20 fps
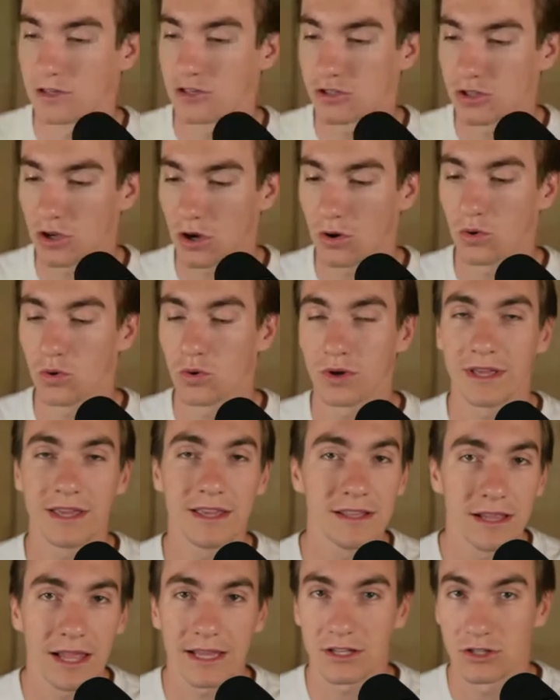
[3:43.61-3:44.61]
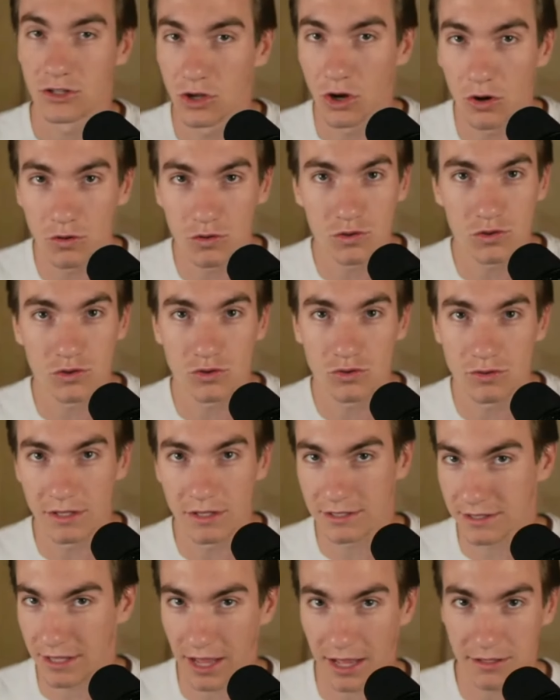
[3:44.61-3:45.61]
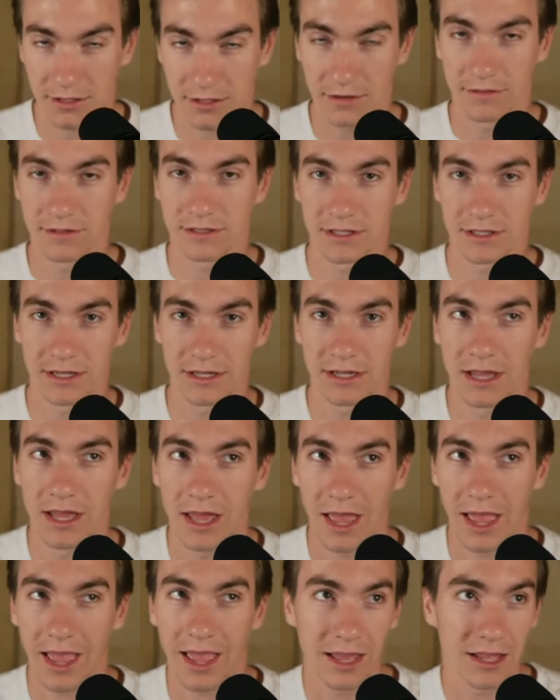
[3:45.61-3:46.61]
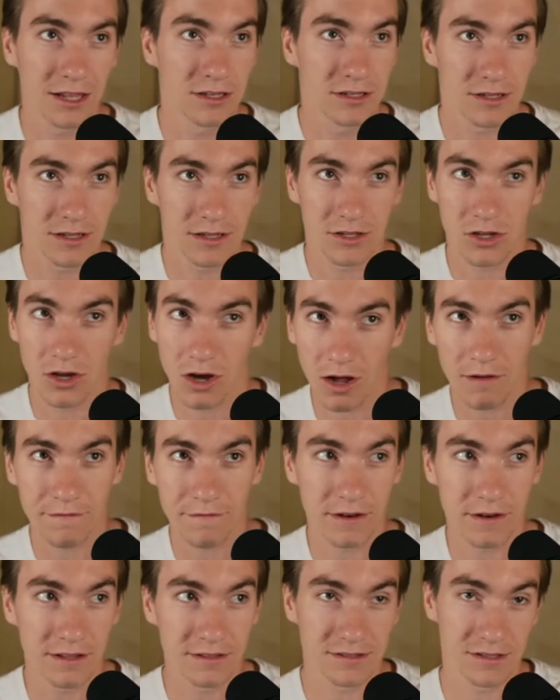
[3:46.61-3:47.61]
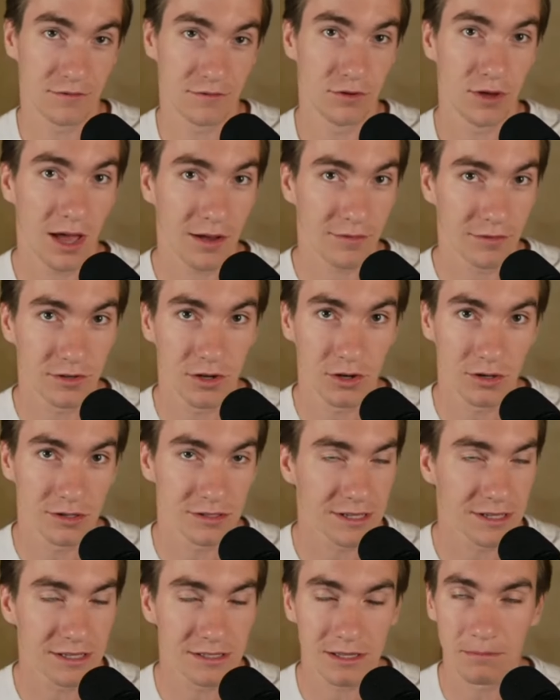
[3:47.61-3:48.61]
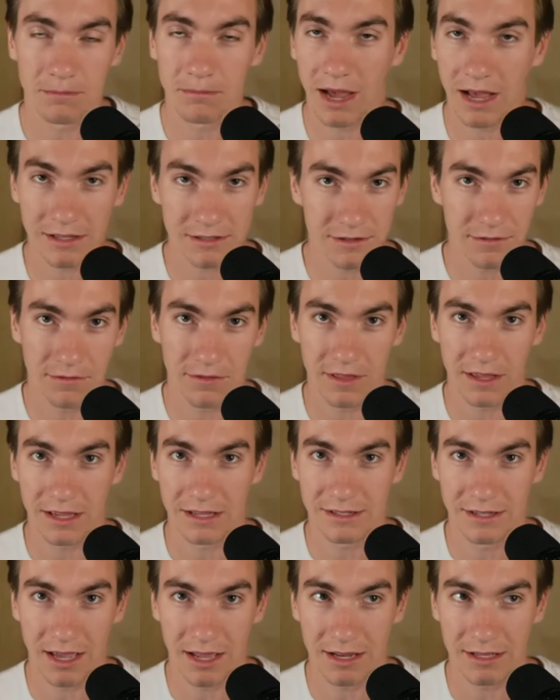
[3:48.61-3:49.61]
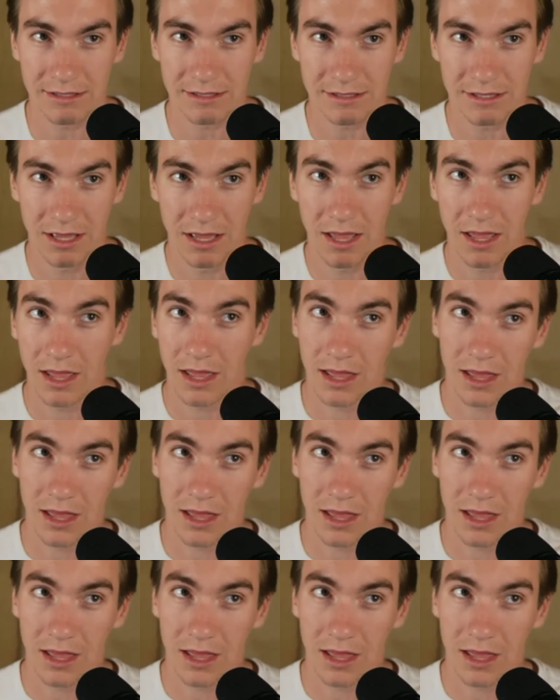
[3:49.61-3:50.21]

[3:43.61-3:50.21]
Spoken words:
So he knows the stats, obviously. And confidence, if you haven't noticed, is a massive thing in tennis.